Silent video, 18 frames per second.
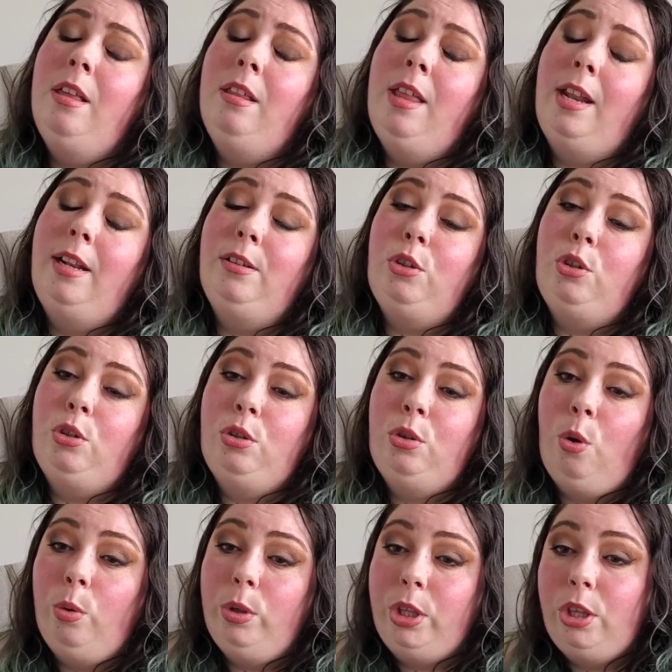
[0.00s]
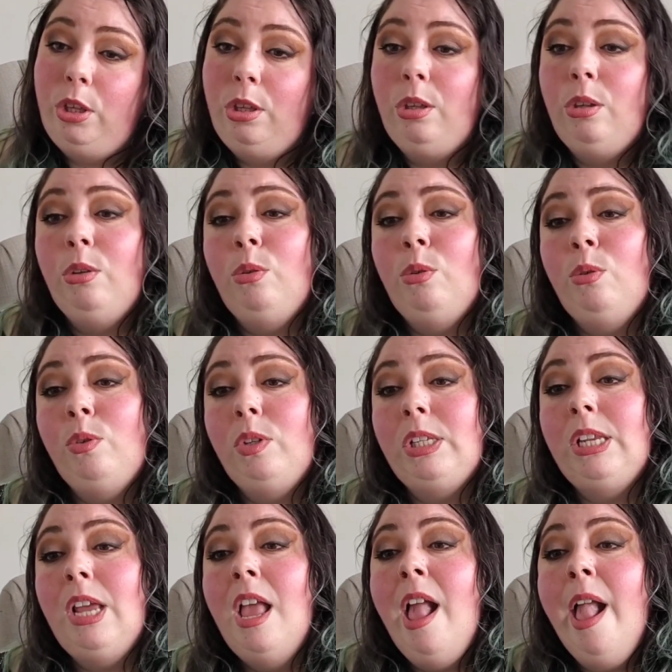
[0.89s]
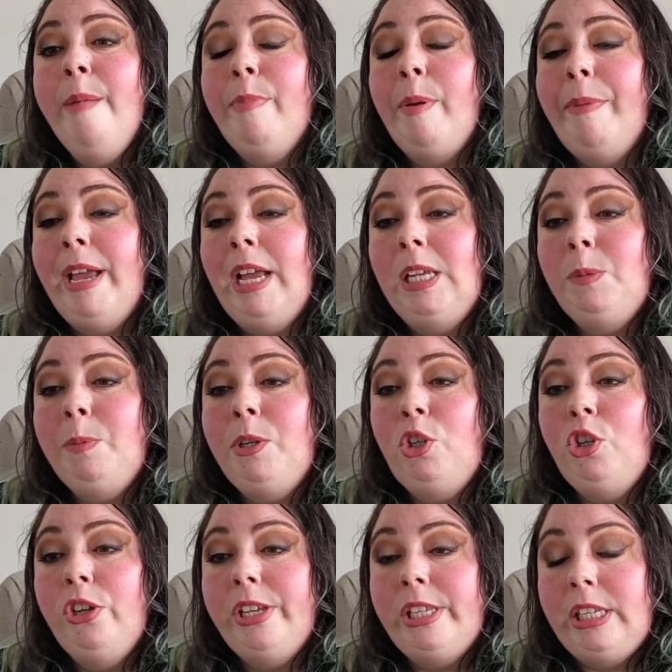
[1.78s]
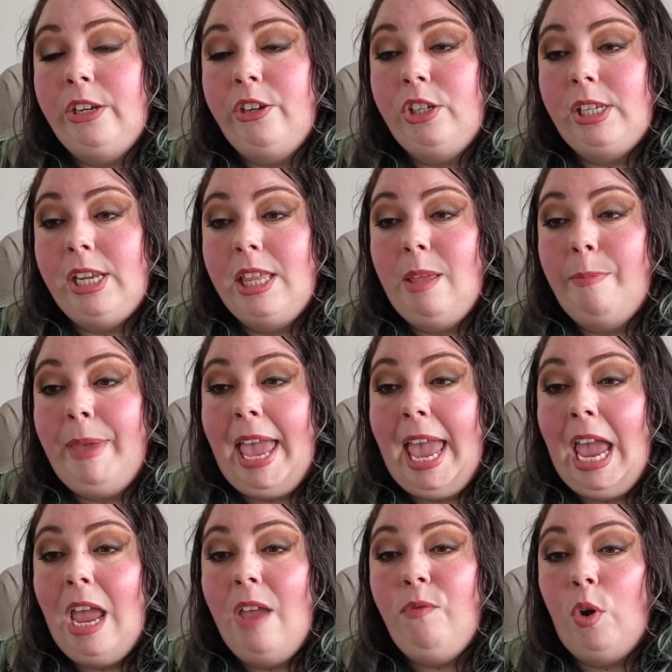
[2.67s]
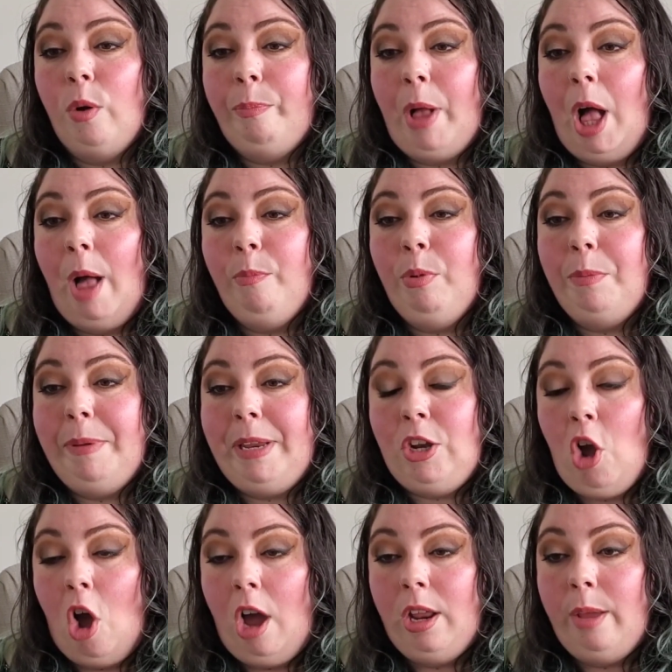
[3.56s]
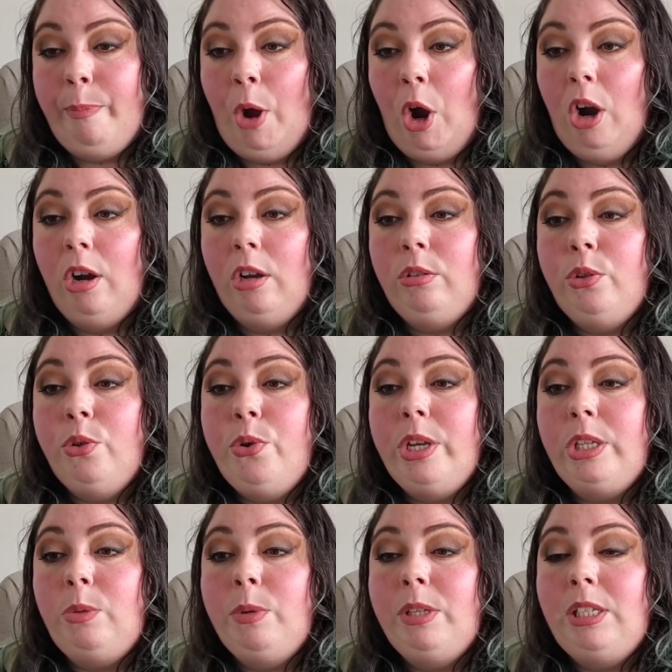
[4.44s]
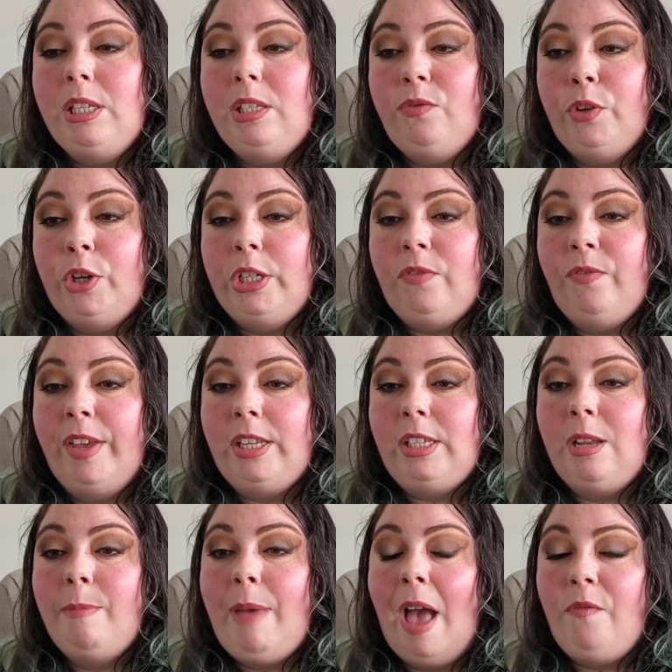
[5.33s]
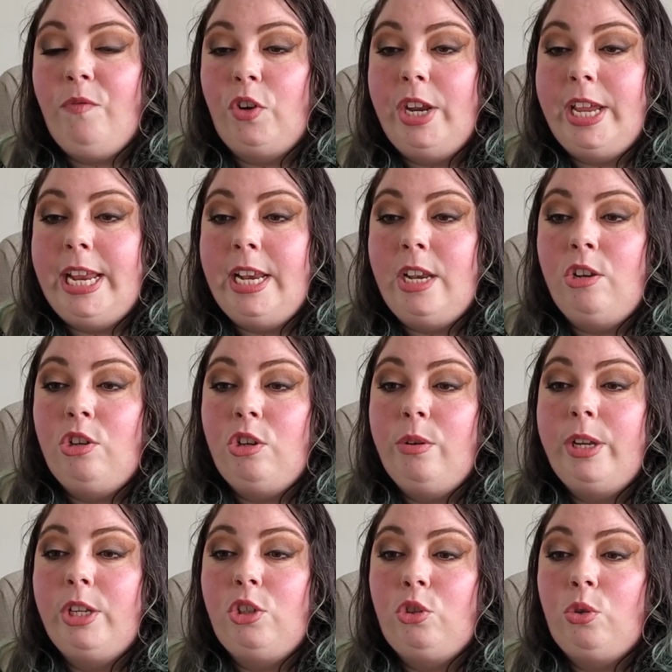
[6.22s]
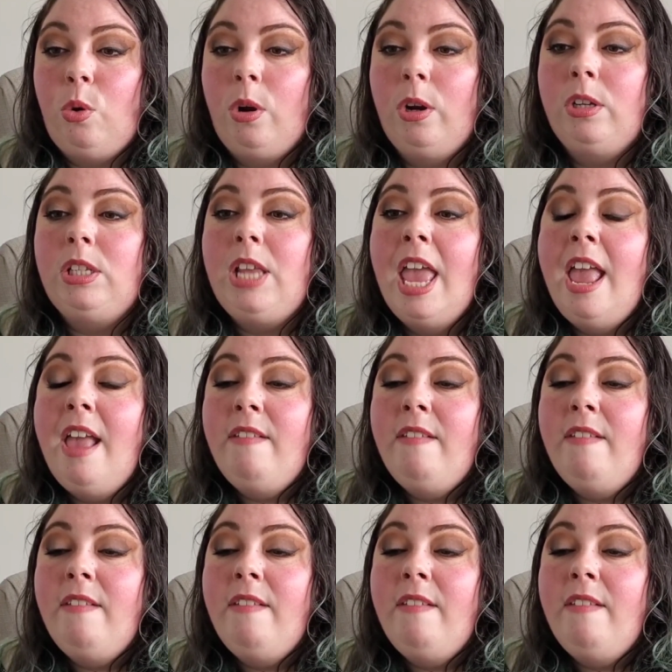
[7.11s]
That is so cute. But my husband took seriously the behave or Bob would be naughty part. Lucas was his first victim after he didn't do his chores.